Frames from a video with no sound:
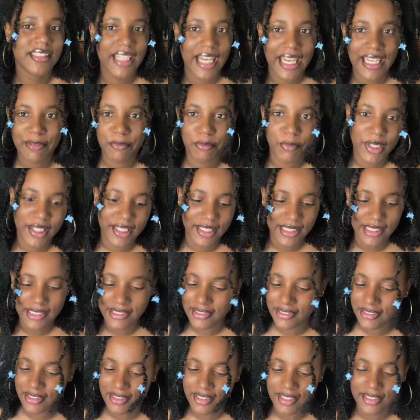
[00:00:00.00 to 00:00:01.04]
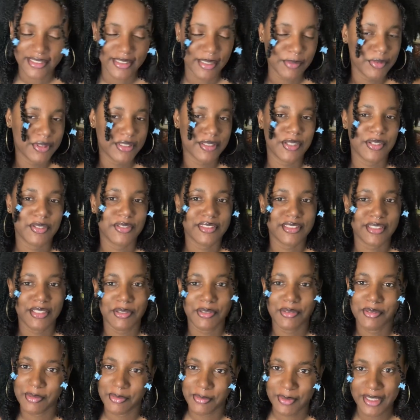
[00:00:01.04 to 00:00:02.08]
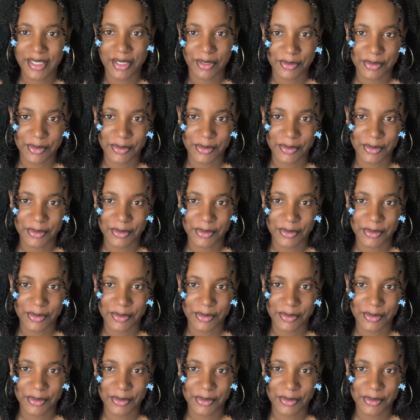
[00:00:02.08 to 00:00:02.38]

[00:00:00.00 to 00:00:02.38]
I'm ready to get into the next episode, so we gonna do